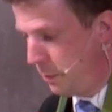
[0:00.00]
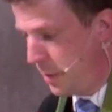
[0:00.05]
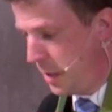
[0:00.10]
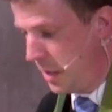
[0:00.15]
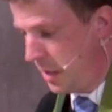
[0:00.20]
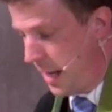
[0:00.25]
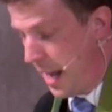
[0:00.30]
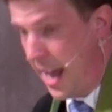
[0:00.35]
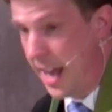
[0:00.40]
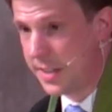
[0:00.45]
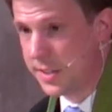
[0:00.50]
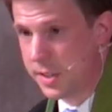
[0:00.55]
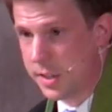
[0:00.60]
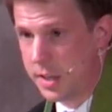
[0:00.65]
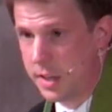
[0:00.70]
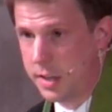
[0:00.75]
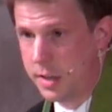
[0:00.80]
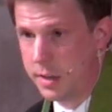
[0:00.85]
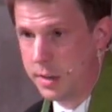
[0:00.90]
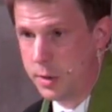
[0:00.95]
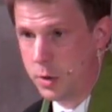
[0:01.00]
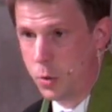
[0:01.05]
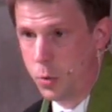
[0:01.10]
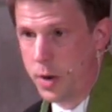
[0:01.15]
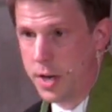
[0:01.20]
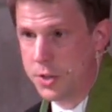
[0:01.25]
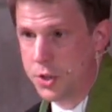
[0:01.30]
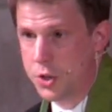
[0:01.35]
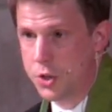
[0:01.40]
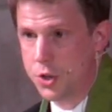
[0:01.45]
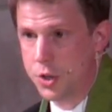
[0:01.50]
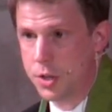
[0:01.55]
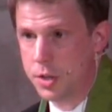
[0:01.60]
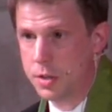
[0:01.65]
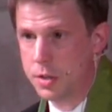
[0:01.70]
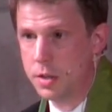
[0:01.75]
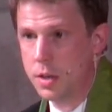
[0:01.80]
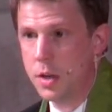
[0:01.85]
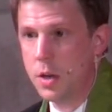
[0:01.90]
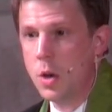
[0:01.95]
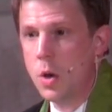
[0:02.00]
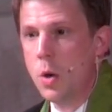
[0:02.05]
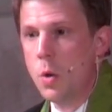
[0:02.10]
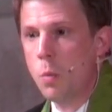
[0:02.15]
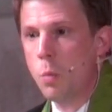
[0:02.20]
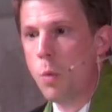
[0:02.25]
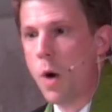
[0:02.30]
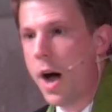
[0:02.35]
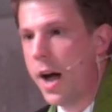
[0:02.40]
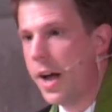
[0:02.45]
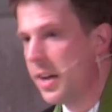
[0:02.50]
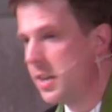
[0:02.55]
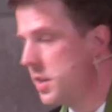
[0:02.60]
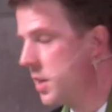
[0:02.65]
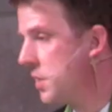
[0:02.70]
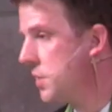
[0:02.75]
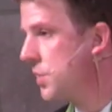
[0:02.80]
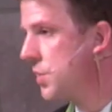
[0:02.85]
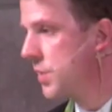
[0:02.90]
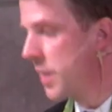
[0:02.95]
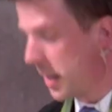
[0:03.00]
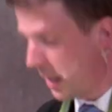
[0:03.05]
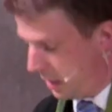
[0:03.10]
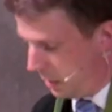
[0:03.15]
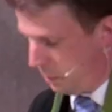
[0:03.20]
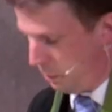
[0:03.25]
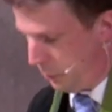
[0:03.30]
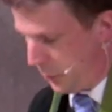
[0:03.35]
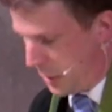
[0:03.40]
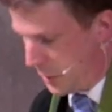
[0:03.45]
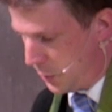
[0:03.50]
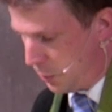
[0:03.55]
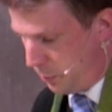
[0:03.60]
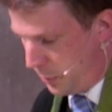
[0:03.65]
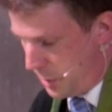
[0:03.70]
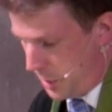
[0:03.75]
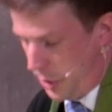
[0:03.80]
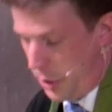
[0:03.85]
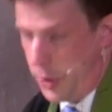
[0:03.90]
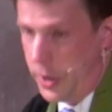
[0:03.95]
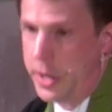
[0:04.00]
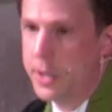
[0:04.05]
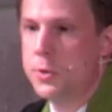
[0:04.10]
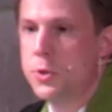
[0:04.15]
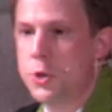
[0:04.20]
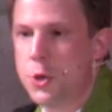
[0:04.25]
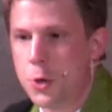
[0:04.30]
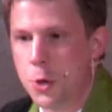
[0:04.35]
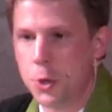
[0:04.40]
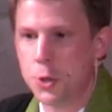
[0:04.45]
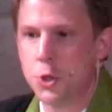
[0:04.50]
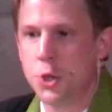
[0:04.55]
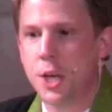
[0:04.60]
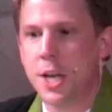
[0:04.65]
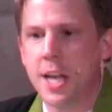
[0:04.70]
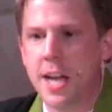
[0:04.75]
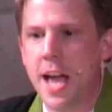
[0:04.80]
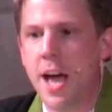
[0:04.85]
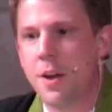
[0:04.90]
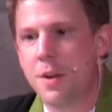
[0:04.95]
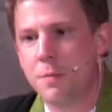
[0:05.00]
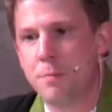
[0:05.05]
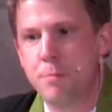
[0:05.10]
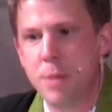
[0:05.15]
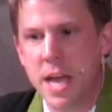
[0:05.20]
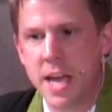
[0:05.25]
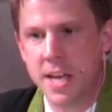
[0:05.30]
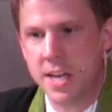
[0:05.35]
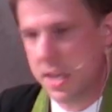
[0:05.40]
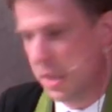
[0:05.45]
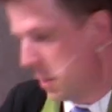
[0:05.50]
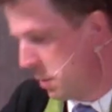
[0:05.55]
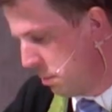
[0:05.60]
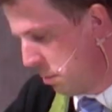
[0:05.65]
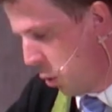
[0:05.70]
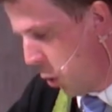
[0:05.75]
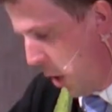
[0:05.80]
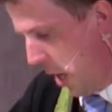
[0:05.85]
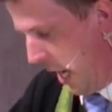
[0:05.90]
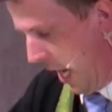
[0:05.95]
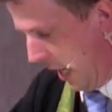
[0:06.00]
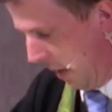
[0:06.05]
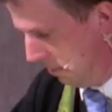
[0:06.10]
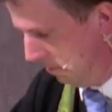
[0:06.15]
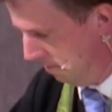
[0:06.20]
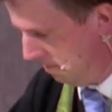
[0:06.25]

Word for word: been asking the question why does Second Presbyterian Church get out of bed in the morning?